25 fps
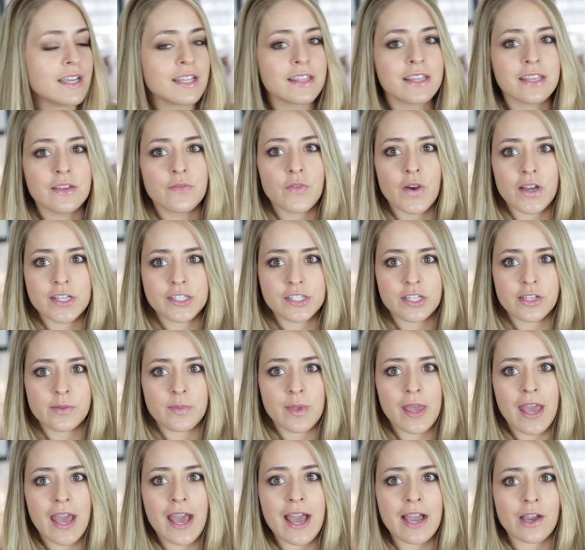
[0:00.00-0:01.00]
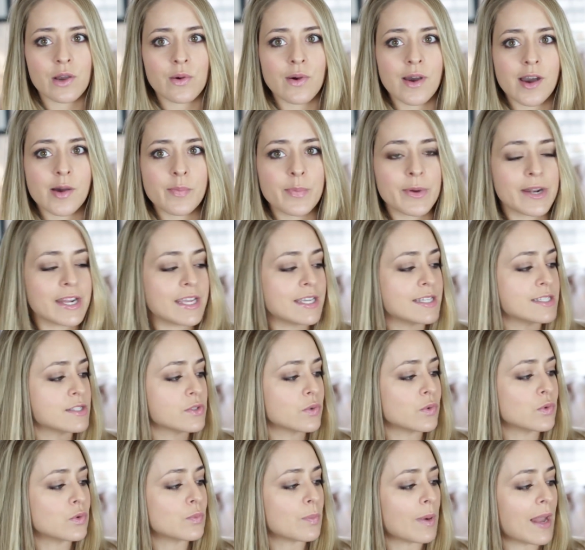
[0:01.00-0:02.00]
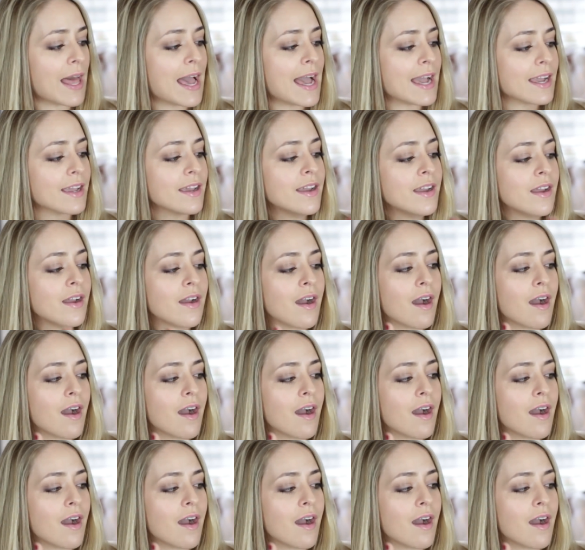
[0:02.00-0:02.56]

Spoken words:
the Lumiere Aqua, but it is all black.